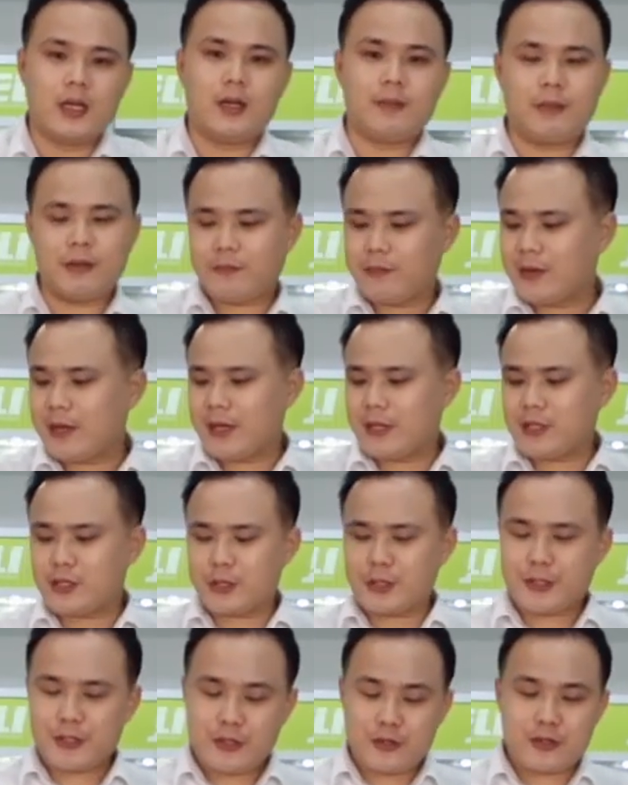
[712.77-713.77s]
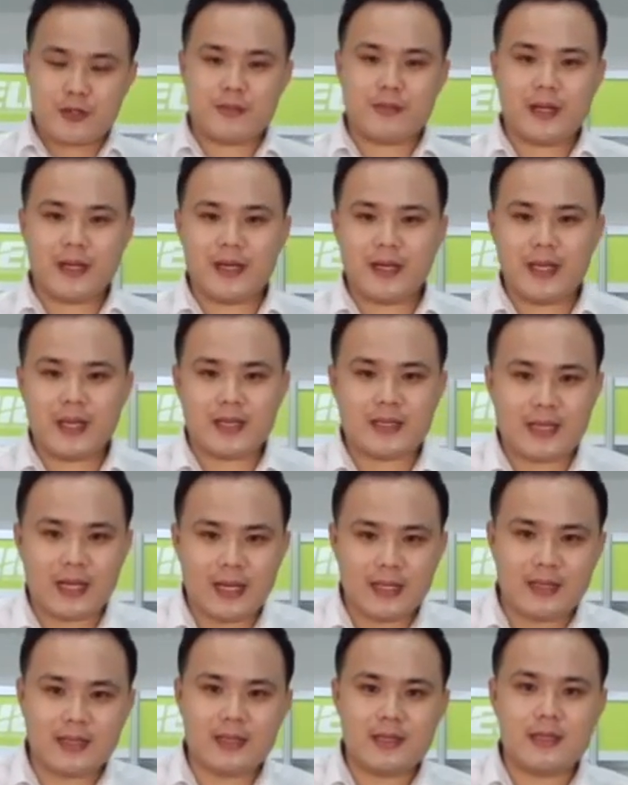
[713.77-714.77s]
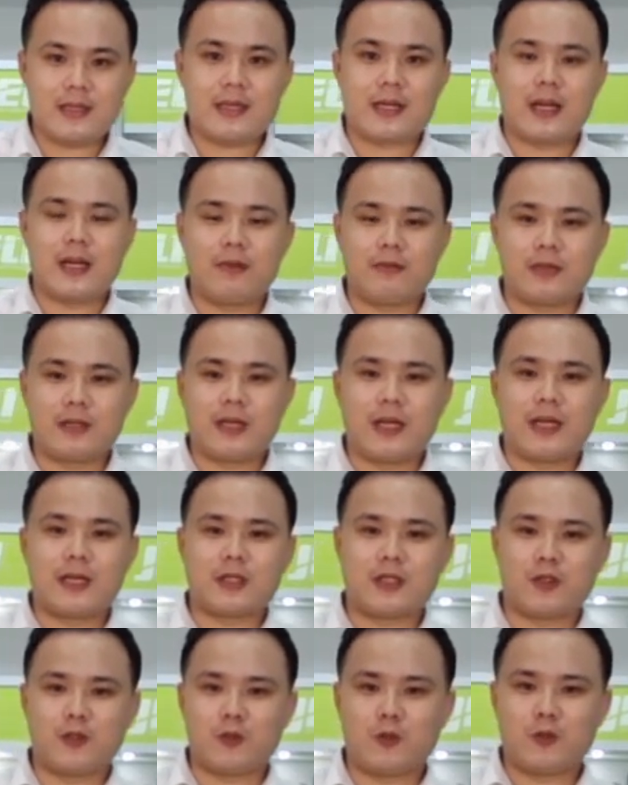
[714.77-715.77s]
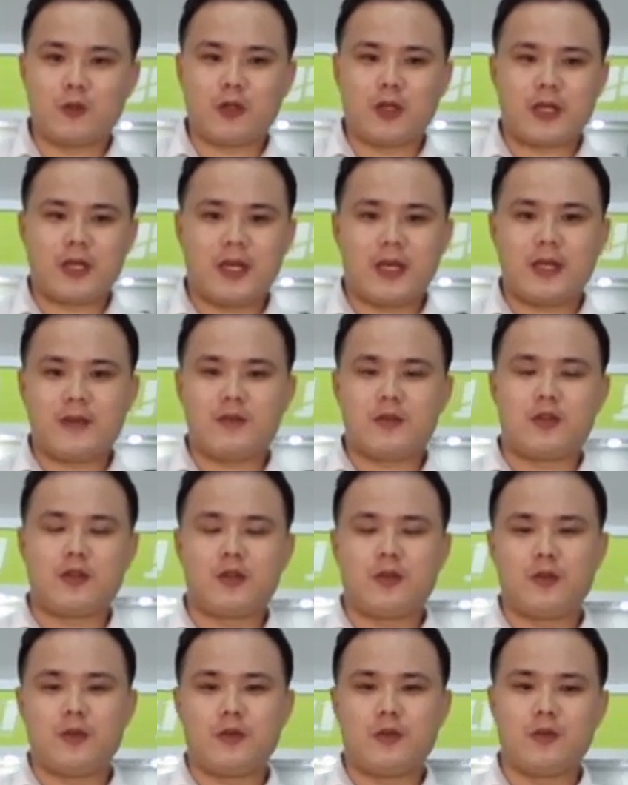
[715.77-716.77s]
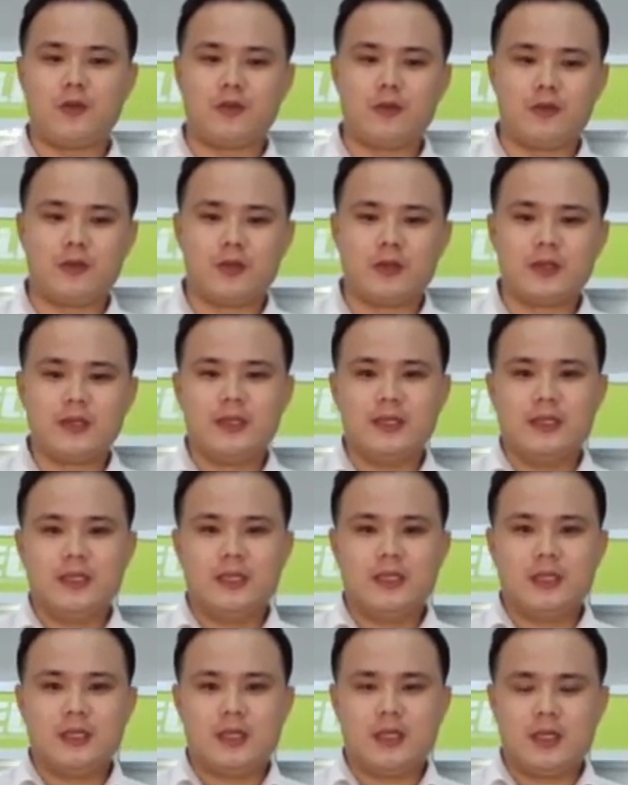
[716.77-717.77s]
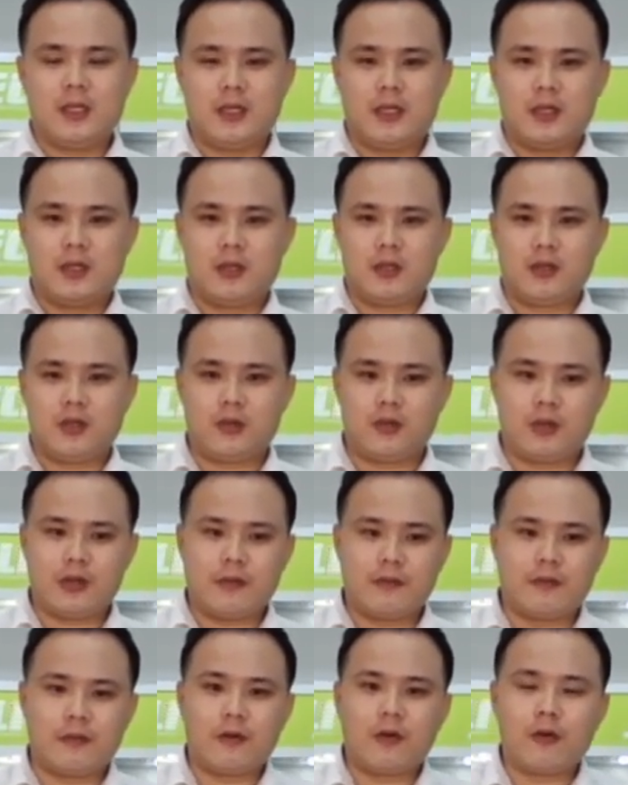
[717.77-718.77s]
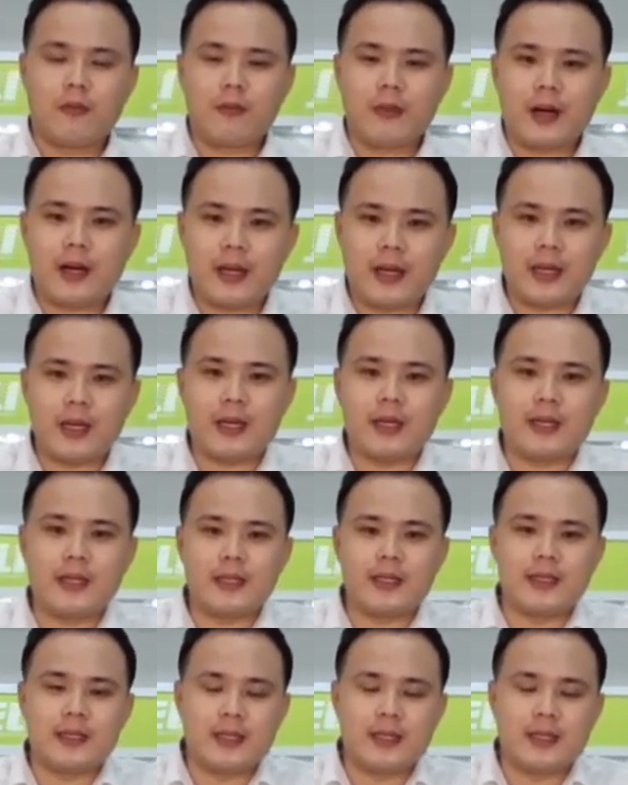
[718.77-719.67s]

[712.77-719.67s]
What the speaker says: Before I introduce my next items, I would like to again to inform my